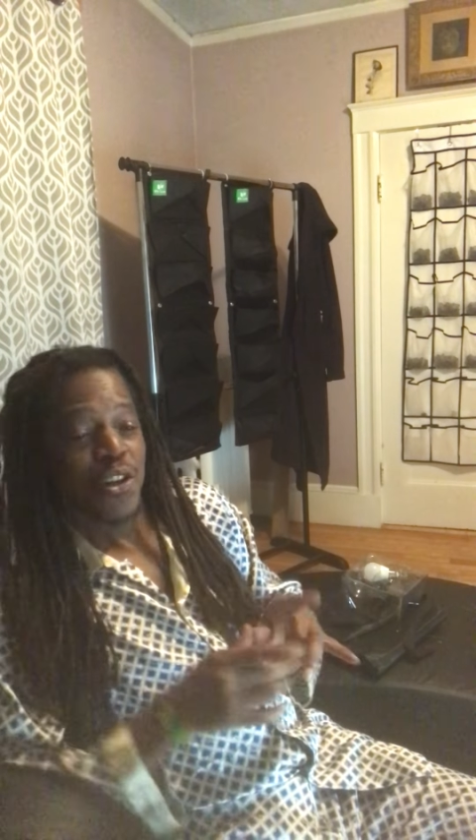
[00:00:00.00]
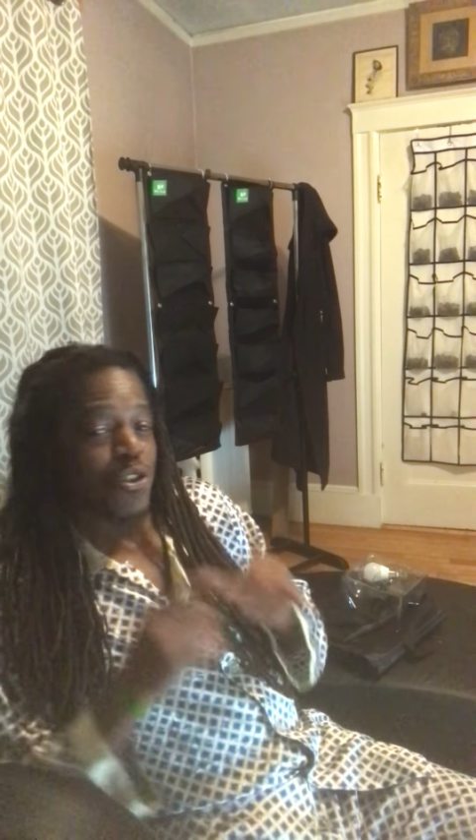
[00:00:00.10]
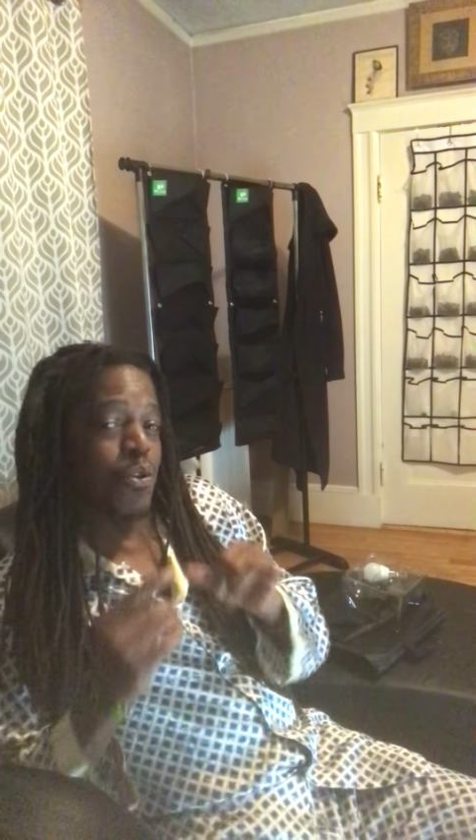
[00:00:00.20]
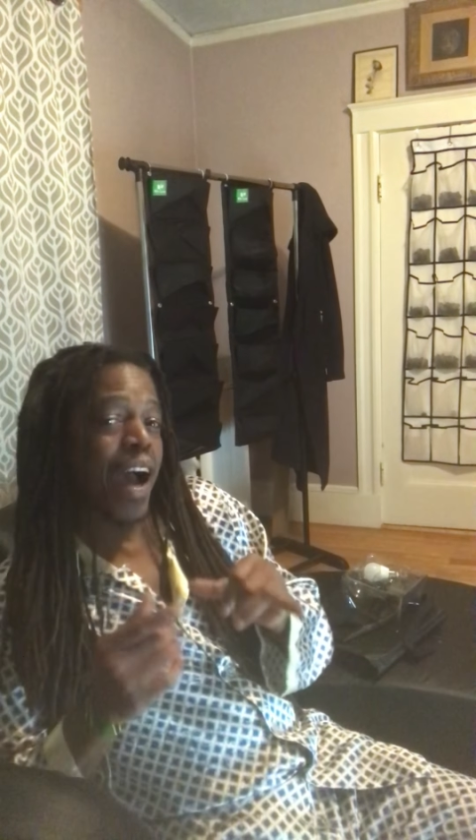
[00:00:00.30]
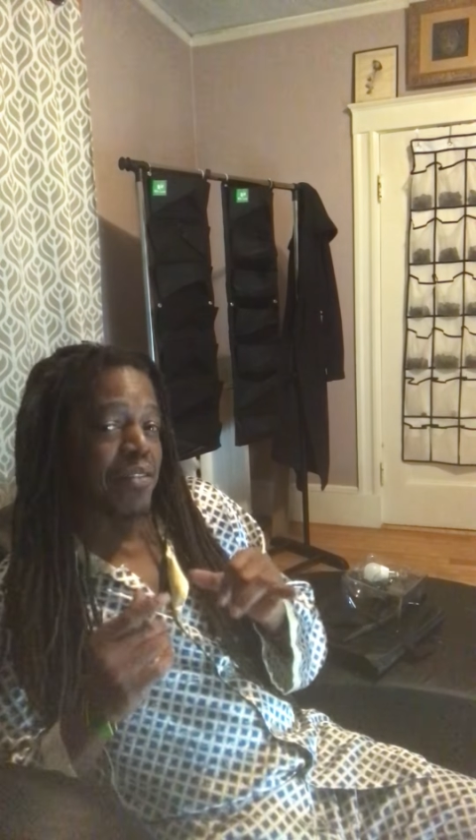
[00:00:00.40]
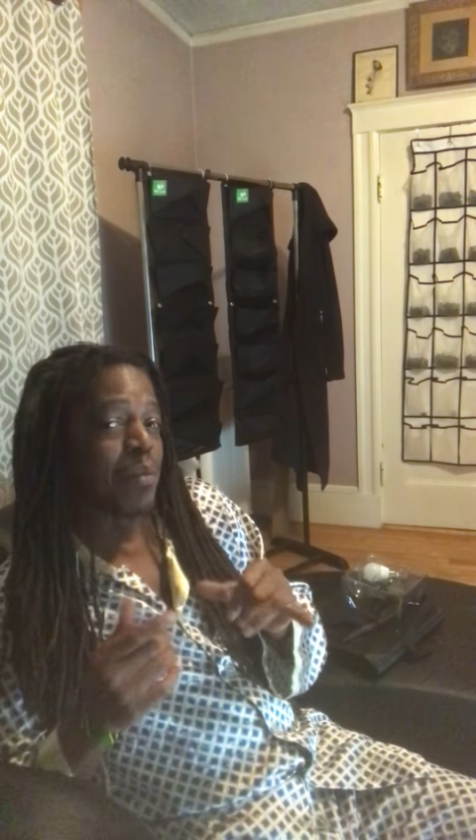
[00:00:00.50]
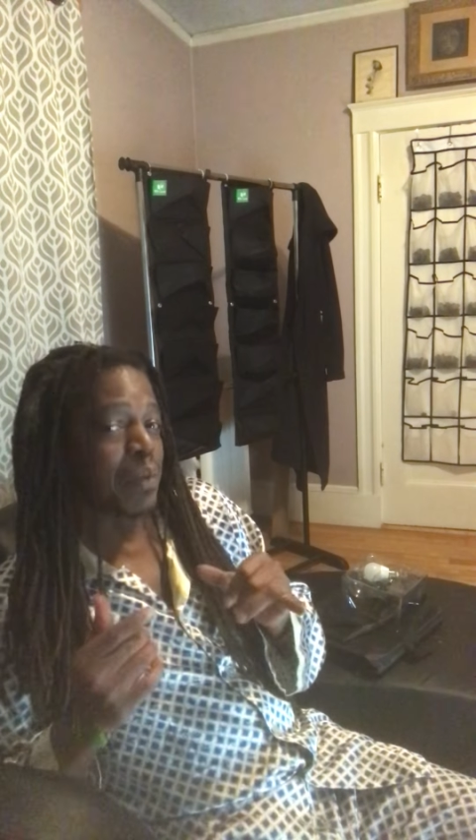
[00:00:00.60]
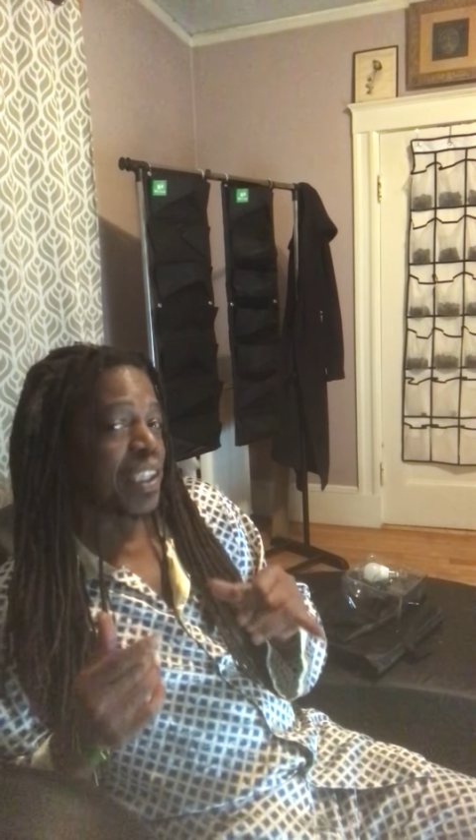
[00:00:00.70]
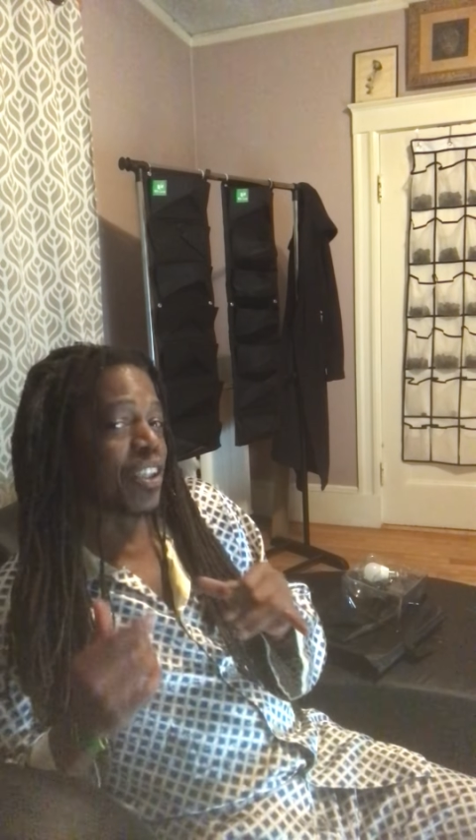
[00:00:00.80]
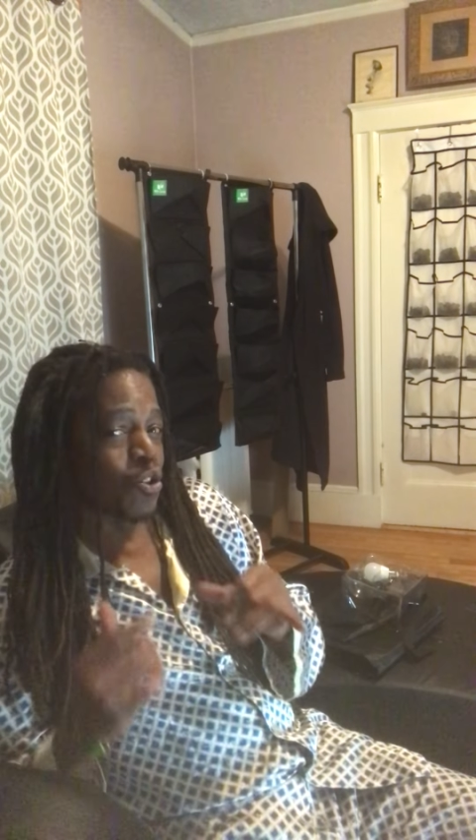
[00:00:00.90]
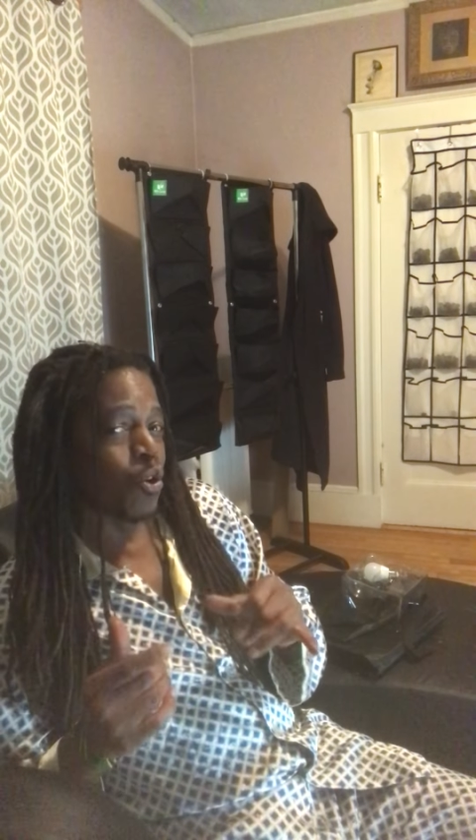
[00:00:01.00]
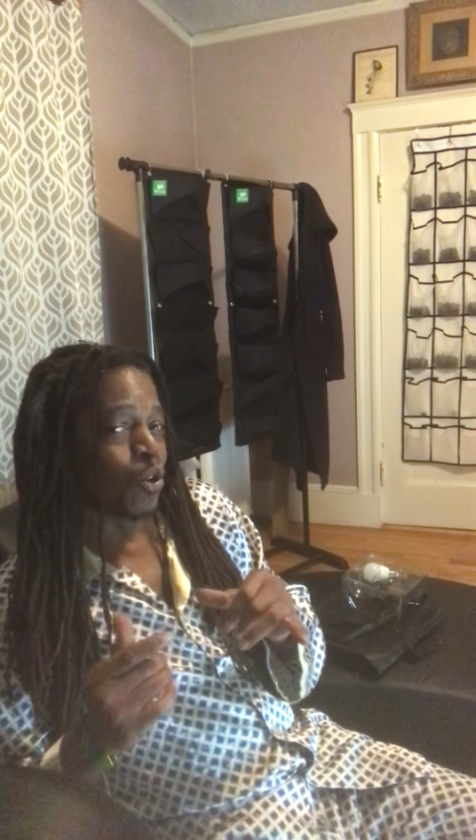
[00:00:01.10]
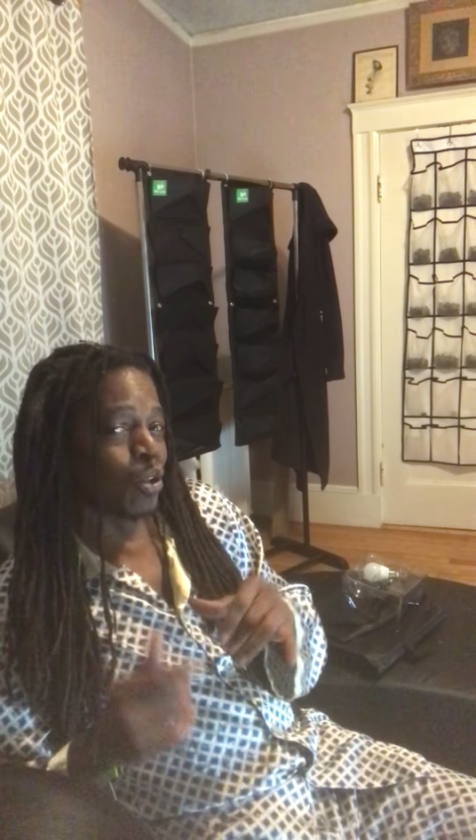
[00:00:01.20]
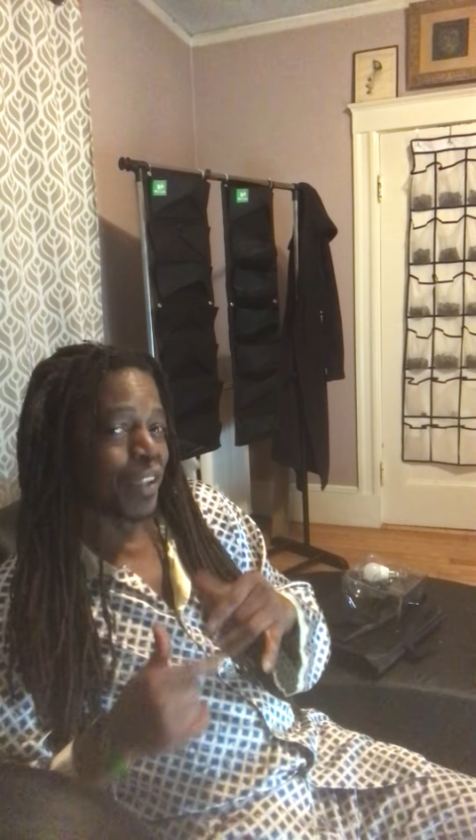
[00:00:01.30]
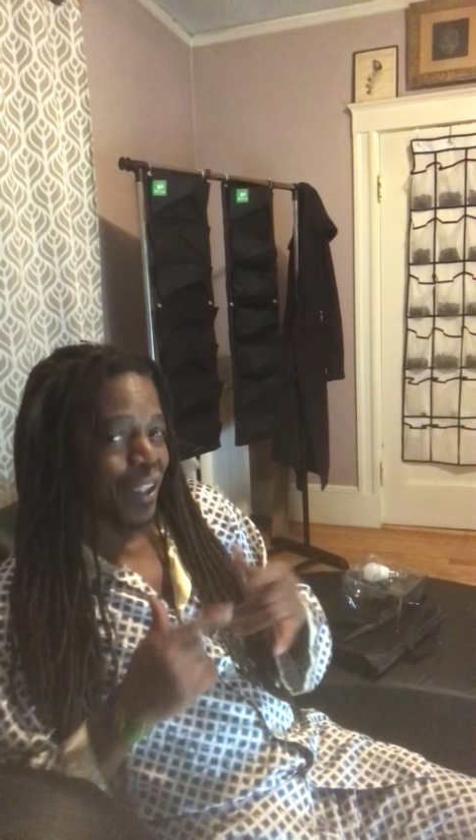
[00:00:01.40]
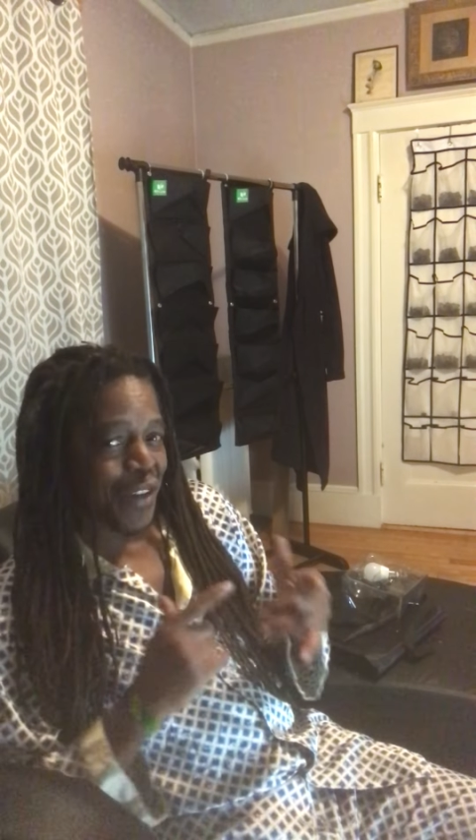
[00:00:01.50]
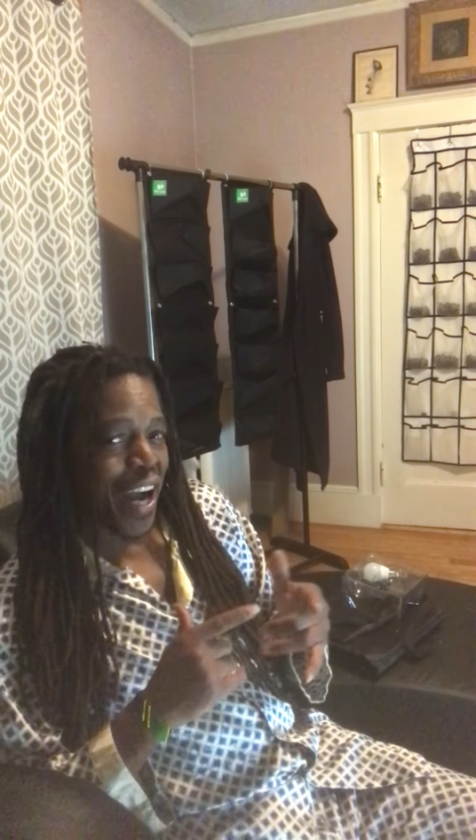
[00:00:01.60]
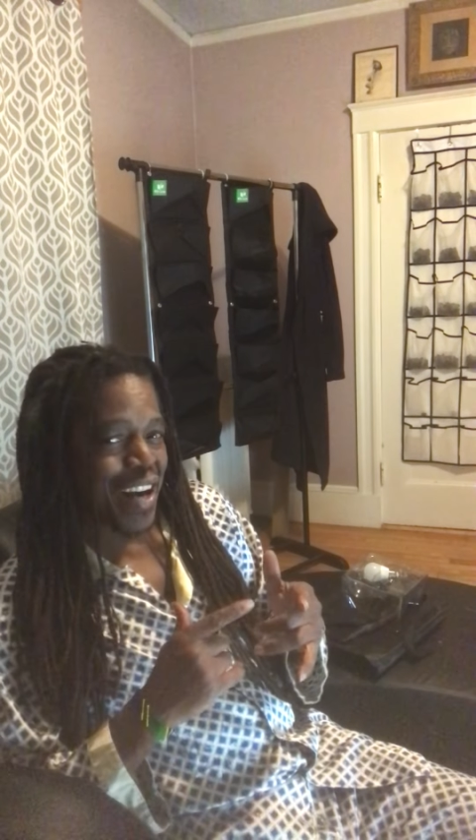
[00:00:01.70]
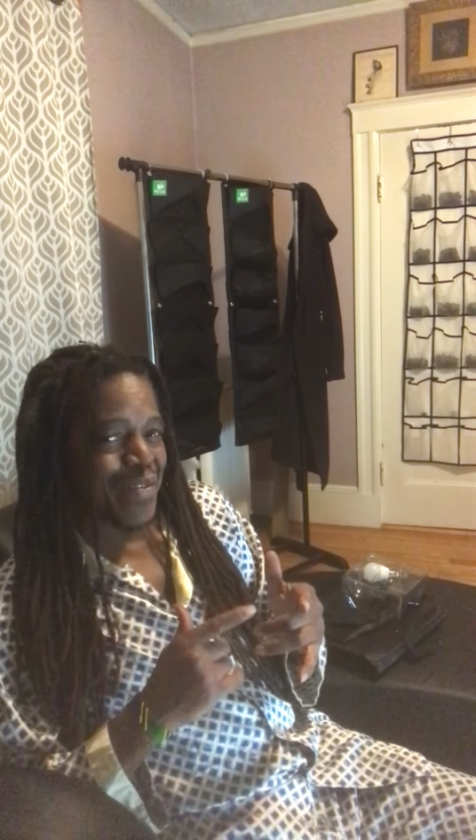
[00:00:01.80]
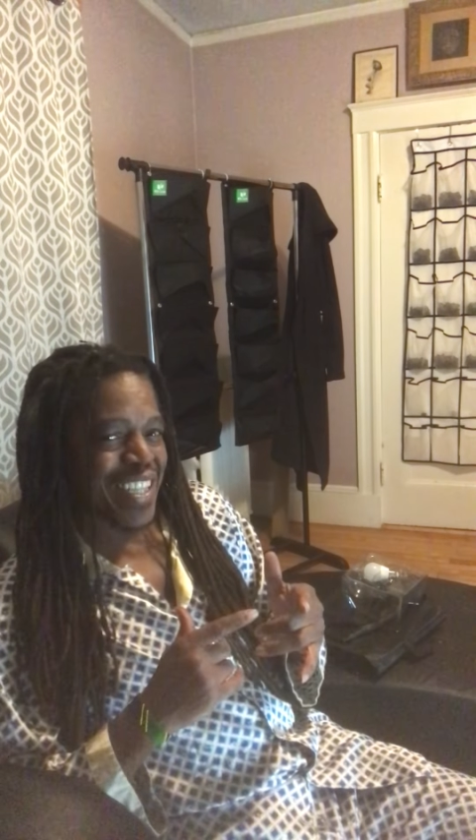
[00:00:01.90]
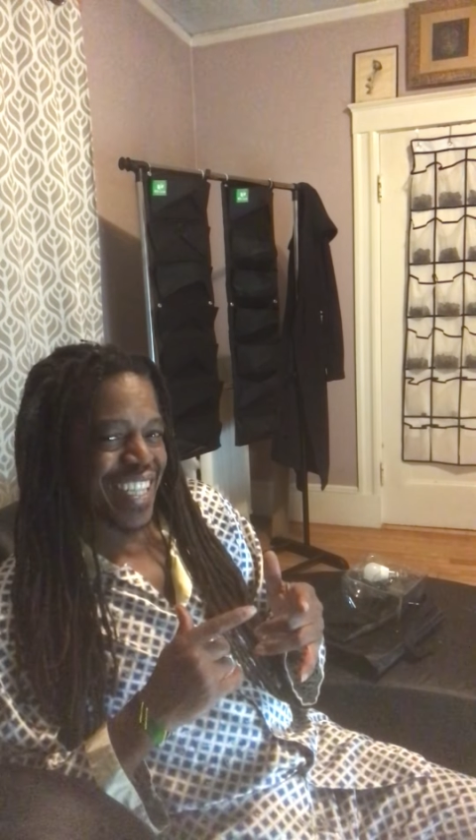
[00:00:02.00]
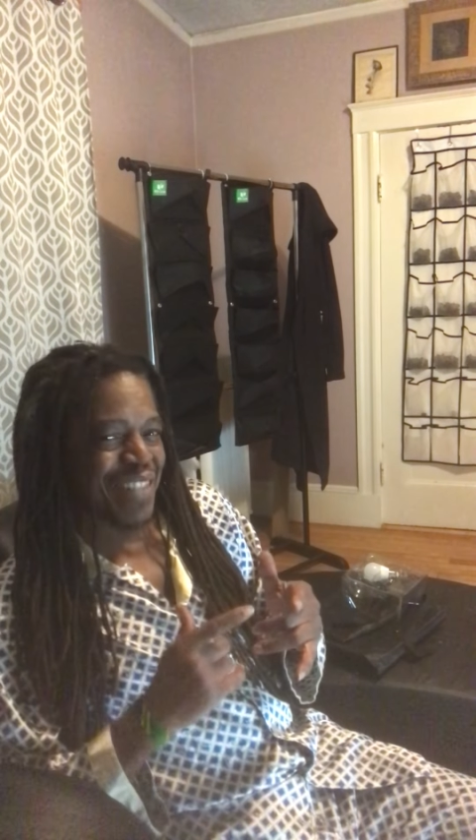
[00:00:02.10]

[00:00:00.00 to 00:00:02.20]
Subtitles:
you have complete control over the environment.